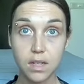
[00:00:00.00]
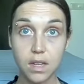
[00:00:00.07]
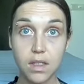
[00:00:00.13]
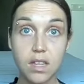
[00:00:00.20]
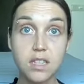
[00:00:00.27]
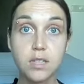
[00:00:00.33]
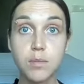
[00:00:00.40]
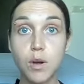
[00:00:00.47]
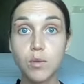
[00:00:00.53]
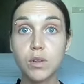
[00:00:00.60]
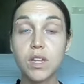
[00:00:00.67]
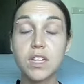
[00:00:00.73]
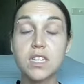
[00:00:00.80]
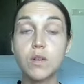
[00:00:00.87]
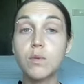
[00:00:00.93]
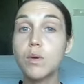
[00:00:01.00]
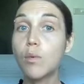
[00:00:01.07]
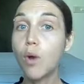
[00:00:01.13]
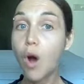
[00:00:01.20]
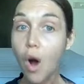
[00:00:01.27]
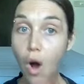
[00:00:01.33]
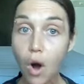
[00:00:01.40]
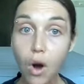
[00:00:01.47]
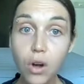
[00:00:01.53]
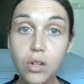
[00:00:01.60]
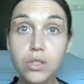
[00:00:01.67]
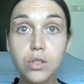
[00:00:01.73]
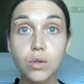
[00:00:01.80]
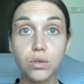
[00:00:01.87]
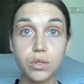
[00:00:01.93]
This is about realizing we were all
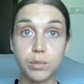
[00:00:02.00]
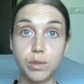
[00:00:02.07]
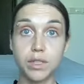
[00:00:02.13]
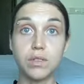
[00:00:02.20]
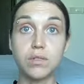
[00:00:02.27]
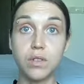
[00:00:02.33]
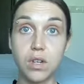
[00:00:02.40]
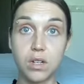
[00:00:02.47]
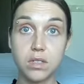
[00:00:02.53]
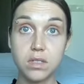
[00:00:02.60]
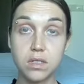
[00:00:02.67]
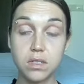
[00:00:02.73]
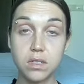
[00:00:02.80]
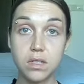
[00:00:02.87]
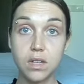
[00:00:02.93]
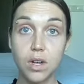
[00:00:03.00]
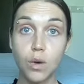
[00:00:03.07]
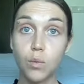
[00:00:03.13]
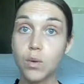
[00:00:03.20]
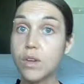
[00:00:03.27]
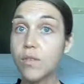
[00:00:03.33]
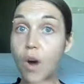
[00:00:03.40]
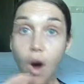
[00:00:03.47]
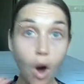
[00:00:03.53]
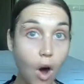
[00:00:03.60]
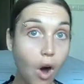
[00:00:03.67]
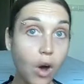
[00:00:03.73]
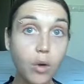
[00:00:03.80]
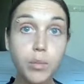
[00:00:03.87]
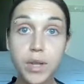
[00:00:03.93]
sold a bill of goods. We've
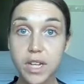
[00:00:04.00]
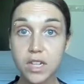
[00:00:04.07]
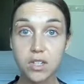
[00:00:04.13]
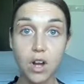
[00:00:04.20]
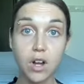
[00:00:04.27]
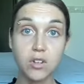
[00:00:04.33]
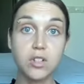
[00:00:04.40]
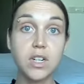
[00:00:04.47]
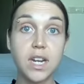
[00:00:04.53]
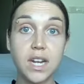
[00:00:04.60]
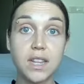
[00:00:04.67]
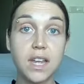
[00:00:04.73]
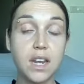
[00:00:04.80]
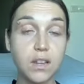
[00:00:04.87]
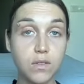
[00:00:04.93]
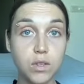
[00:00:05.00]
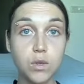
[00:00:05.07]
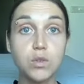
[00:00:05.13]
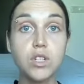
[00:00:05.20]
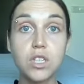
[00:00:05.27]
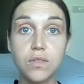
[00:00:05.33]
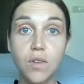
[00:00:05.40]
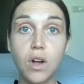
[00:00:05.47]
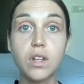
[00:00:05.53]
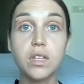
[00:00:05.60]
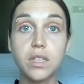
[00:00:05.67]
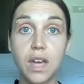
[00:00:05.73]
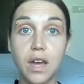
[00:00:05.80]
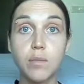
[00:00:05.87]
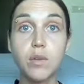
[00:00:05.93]
all been indoctrinated that if you just fall in
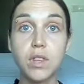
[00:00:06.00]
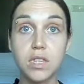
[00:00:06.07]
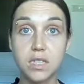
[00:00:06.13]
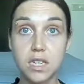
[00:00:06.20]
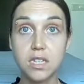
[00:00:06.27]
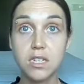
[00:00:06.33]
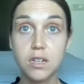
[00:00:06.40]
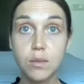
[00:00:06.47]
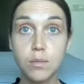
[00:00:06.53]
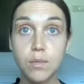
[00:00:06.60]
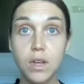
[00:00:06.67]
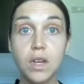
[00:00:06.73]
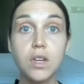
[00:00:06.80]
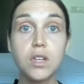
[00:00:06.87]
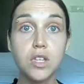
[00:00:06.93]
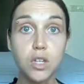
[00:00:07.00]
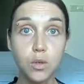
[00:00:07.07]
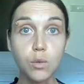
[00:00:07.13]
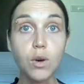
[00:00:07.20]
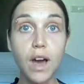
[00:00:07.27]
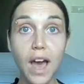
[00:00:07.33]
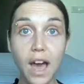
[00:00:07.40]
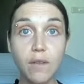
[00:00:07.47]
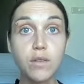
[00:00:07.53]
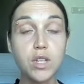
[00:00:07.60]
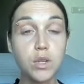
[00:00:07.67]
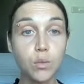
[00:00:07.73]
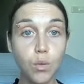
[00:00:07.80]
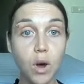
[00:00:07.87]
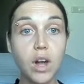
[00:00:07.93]
line with the system, you will have what
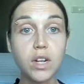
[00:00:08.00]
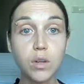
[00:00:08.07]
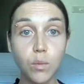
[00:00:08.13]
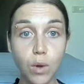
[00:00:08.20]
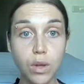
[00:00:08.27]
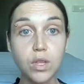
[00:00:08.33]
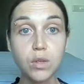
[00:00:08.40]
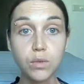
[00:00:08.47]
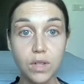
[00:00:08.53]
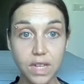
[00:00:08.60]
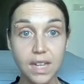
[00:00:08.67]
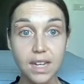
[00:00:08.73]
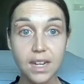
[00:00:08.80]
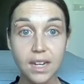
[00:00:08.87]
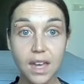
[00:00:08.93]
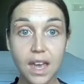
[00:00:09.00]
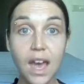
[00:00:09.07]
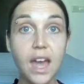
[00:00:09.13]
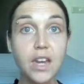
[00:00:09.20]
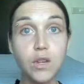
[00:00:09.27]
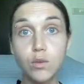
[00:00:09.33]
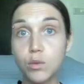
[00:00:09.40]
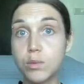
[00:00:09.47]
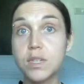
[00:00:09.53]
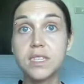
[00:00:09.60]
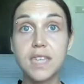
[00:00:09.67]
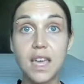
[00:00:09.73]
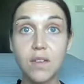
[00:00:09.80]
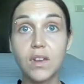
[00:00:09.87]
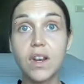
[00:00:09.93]
you want and what you need, and you will be
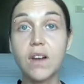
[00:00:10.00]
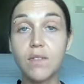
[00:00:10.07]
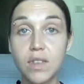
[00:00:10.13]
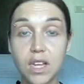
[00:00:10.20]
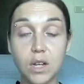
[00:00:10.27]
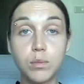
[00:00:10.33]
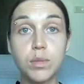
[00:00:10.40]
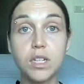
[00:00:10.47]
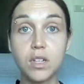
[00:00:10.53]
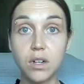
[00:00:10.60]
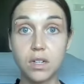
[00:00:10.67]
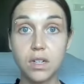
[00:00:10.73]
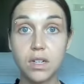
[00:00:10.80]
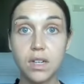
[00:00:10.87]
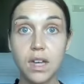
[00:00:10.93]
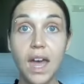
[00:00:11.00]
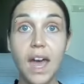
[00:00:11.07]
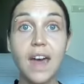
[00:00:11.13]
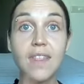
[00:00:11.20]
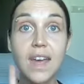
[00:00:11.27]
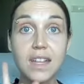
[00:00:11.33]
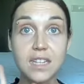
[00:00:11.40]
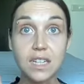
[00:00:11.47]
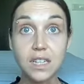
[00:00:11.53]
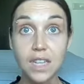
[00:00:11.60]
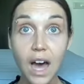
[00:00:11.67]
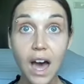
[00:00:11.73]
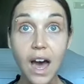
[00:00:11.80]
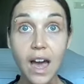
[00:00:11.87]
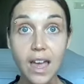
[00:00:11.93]
safe and everything will be good. And that's a
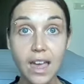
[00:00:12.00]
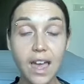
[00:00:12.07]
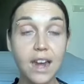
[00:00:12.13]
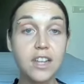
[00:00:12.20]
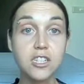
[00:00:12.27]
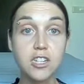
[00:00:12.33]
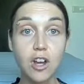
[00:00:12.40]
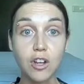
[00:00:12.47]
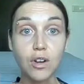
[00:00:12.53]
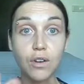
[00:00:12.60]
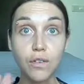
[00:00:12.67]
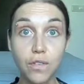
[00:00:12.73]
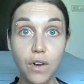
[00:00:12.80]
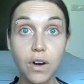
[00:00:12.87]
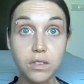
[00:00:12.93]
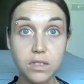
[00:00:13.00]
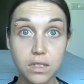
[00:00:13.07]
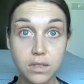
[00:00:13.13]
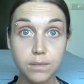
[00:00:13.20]
lie, and it's not your fault.